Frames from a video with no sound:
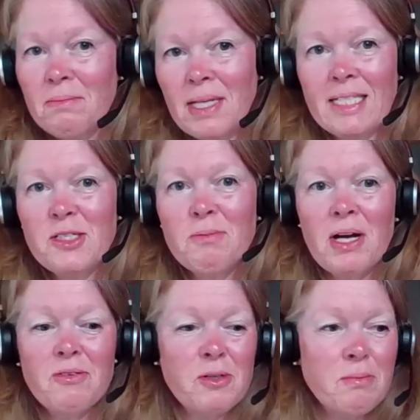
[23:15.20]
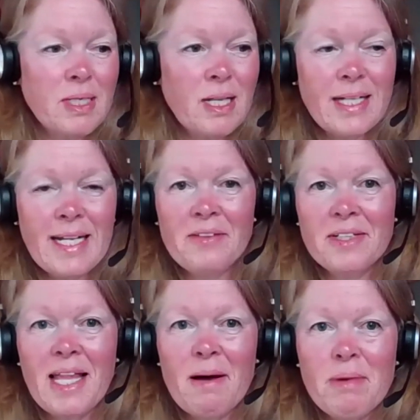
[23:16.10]
into my room and lie down
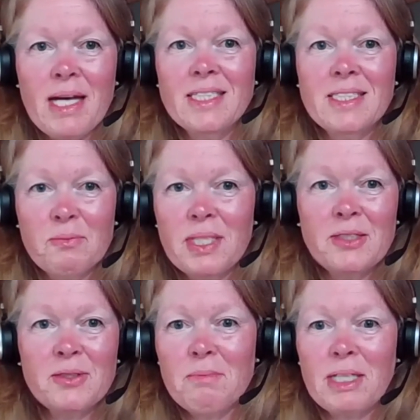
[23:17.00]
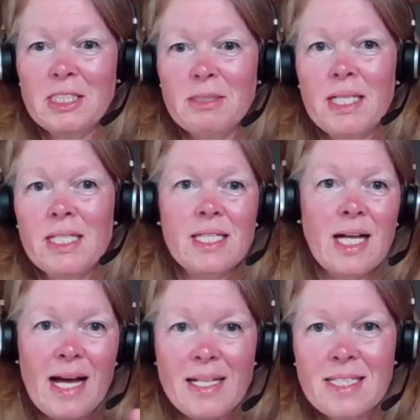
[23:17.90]
on that bench, and we do the measurements, and
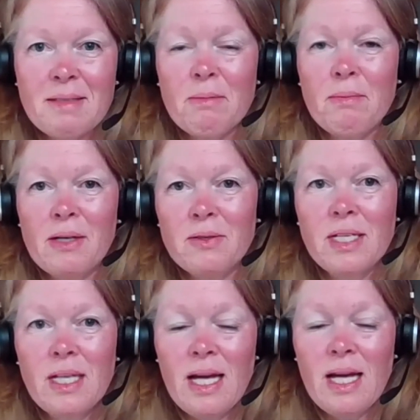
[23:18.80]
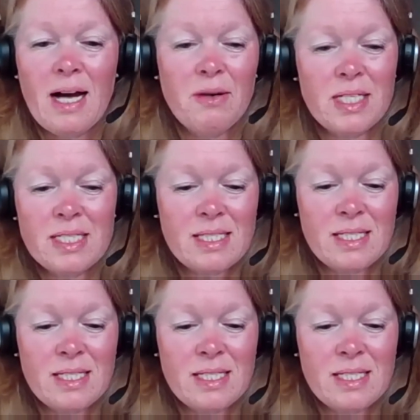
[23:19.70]
I ask them about how do